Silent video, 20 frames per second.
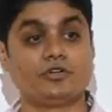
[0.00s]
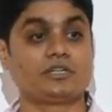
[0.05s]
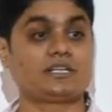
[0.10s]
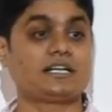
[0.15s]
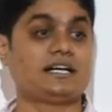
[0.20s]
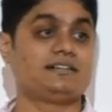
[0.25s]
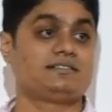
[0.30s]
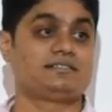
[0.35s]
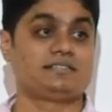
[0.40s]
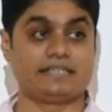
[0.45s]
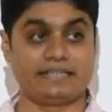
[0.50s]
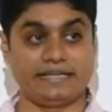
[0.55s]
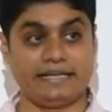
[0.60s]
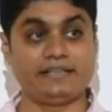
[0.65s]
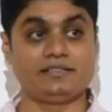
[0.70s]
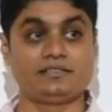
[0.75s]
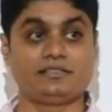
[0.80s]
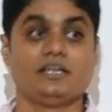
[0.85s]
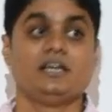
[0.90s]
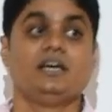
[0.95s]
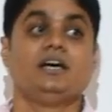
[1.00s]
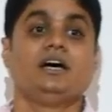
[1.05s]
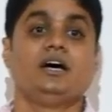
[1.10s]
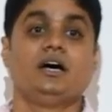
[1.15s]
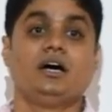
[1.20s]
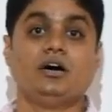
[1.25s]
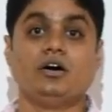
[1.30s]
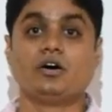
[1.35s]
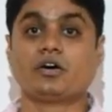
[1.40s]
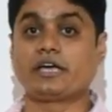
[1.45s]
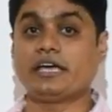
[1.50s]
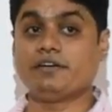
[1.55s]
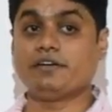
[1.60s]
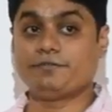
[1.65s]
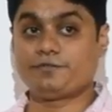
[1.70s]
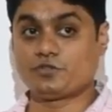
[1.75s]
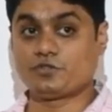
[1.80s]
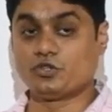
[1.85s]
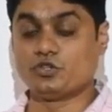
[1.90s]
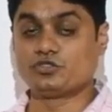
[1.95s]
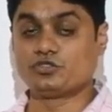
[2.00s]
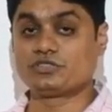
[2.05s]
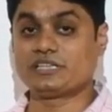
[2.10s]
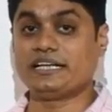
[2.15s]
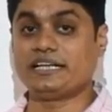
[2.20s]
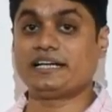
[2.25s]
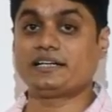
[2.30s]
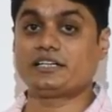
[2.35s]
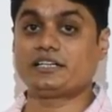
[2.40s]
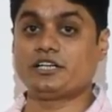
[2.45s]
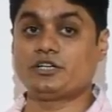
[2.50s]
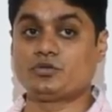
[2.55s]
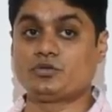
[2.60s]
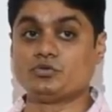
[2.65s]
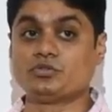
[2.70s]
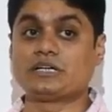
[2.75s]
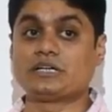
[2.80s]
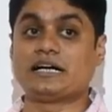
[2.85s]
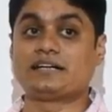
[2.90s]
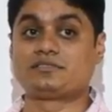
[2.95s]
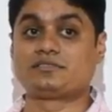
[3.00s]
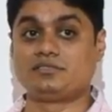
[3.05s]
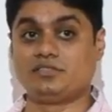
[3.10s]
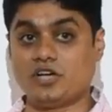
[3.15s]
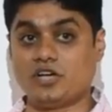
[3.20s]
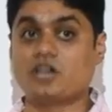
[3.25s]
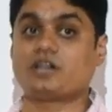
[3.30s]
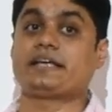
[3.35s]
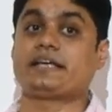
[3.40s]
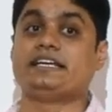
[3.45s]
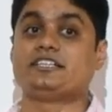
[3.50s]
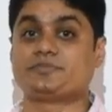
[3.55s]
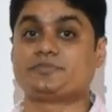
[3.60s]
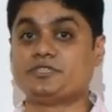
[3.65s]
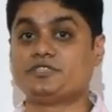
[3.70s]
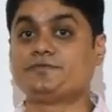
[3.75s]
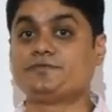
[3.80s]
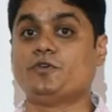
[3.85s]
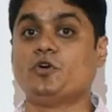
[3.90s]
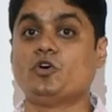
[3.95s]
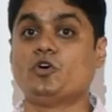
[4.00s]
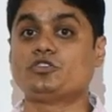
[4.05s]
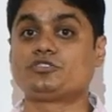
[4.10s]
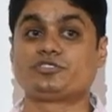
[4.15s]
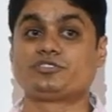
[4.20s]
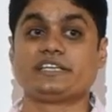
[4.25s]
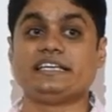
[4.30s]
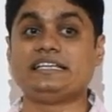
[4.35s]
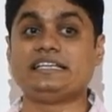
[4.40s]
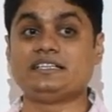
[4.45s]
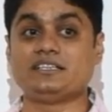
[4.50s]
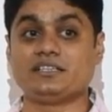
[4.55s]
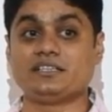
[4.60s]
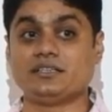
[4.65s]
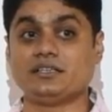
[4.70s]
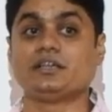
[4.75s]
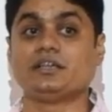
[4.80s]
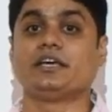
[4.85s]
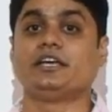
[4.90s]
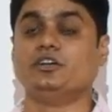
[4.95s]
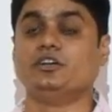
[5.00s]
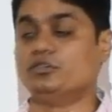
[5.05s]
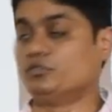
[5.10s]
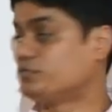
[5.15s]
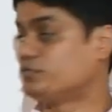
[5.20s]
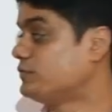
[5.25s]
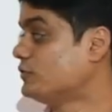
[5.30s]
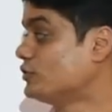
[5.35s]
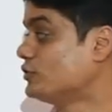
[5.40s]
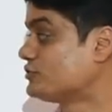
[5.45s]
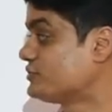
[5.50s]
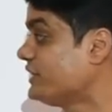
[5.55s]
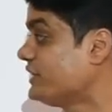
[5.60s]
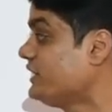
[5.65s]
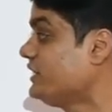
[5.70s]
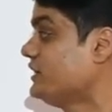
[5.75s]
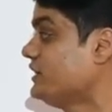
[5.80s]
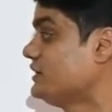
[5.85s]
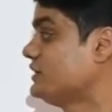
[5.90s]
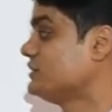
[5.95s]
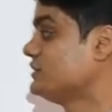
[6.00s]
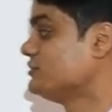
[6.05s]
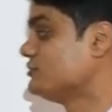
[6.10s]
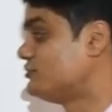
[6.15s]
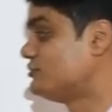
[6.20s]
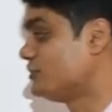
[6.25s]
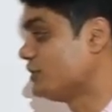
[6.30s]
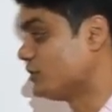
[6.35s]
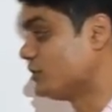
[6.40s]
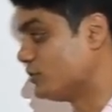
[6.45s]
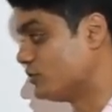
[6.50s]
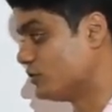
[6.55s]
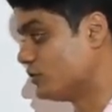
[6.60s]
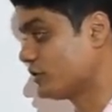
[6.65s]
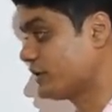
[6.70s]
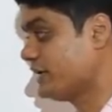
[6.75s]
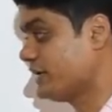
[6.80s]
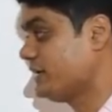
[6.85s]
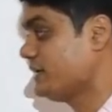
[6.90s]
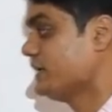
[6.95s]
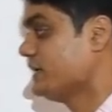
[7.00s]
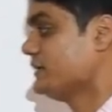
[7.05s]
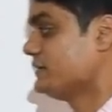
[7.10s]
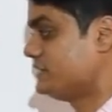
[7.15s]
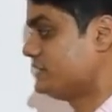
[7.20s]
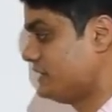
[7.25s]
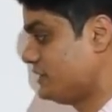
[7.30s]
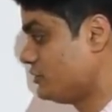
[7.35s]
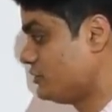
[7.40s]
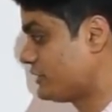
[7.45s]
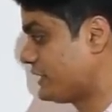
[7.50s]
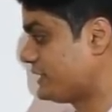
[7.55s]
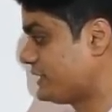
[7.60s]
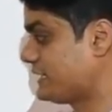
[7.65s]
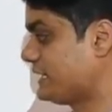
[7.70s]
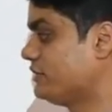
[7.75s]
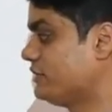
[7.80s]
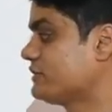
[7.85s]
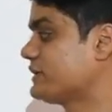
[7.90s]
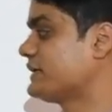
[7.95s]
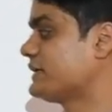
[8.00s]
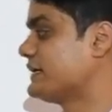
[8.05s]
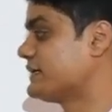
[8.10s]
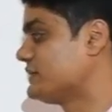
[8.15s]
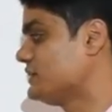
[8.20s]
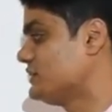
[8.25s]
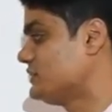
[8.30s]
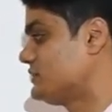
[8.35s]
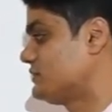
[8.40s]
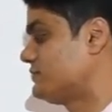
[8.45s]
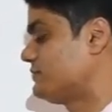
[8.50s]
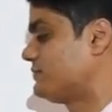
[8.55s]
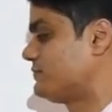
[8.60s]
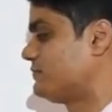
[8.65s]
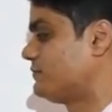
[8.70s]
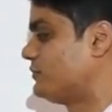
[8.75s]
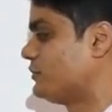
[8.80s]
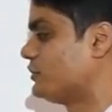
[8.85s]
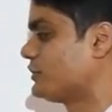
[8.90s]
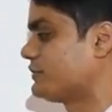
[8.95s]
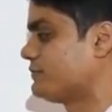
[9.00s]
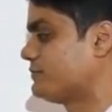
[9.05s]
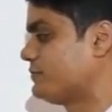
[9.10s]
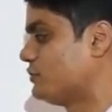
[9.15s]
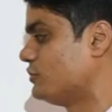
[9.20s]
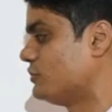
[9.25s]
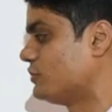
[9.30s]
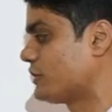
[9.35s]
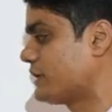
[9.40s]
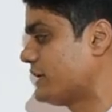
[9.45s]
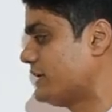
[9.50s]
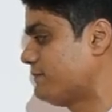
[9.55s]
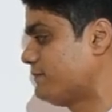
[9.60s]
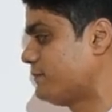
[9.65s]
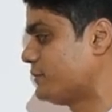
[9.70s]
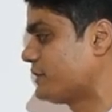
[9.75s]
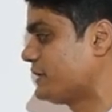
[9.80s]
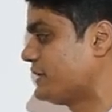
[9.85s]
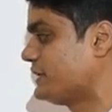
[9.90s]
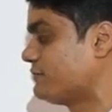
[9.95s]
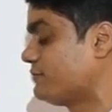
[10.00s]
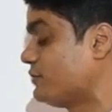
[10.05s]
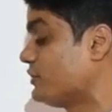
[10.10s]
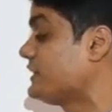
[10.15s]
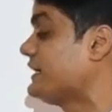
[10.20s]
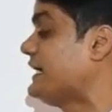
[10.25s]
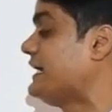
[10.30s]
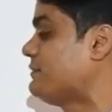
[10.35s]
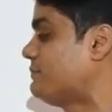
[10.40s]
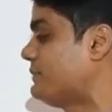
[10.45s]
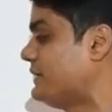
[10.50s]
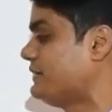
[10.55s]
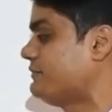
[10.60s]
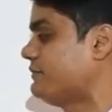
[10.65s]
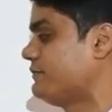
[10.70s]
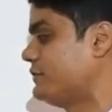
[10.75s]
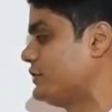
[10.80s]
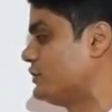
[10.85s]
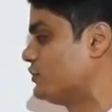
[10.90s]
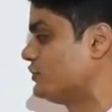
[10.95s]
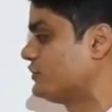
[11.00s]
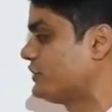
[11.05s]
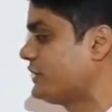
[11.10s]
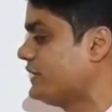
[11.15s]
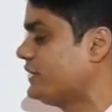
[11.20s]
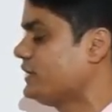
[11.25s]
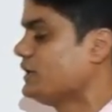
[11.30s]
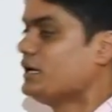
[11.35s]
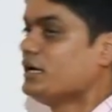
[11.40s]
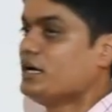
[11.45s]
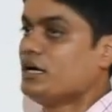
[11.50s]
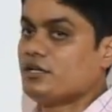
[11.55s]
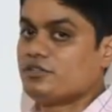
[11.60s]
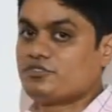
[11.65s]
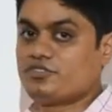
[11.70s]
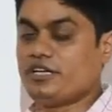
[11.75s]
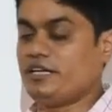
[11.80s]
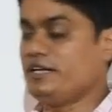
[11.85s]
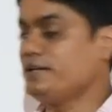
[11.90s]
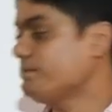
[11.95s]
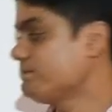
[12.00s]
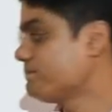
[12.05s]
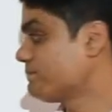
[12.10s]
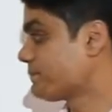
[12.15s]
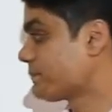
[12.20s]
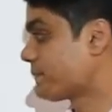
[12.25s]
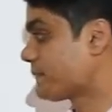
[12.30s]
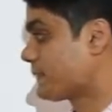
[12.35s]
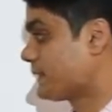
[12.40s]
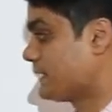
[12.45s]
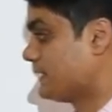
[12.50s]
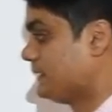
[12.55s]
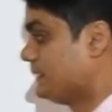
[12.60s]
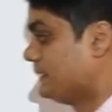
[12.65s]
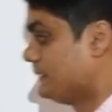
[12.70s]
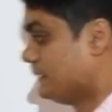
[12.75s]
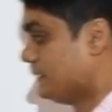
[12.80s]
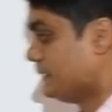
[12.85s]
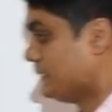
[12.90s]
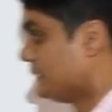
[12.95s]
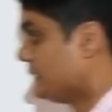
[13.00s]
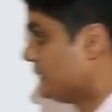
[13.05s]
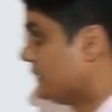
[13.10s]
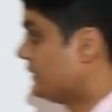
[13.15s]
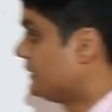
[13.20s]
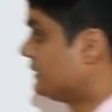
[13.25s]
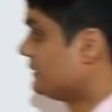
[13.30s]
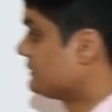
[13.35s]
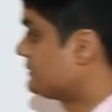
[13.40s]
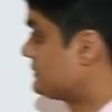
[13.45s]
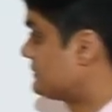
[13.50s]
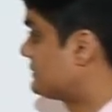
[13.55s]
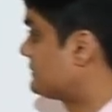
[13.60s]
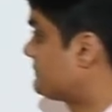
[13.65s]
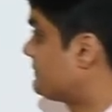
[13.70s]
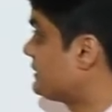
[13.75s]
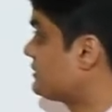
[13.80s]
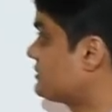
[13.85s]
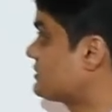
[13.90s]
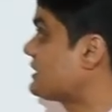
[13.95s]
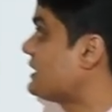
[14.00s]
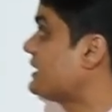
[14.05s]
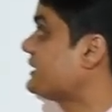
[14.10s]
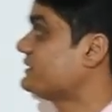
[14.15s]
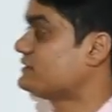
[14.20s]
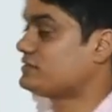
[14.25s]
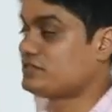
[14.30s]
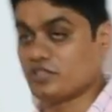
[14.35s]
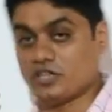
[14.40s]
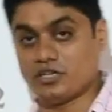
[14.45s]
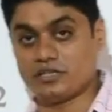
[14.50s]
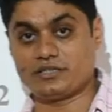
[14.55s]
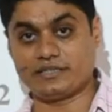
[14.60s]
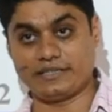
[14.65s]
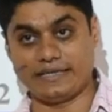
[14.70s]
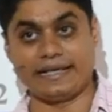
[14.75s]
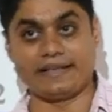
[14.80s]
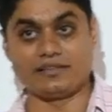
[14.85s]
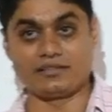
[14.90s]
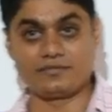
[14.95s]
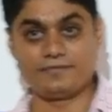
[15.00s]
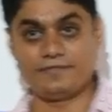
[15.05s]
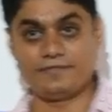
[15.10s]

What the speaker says: cards are ace. Okay, so selected 2 cards, not ace, means 4C, you know, 4C, 0, okay. See, you can calculate like this, 48 by 52, right? See, first card is not ace,